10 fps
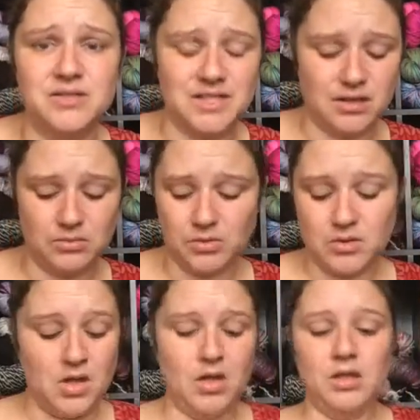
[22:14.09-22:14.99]
It's terrible
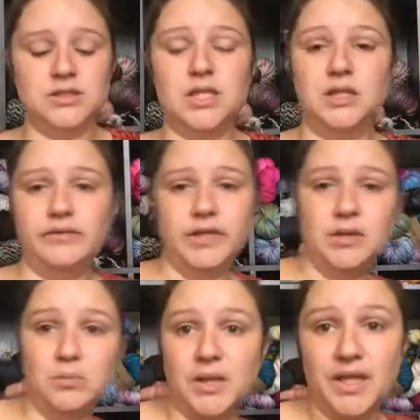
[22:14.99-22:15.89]
to even
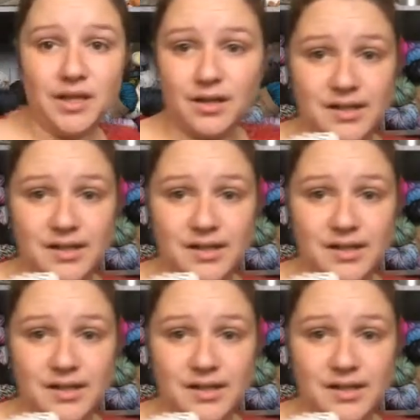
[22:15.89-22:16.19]
complain,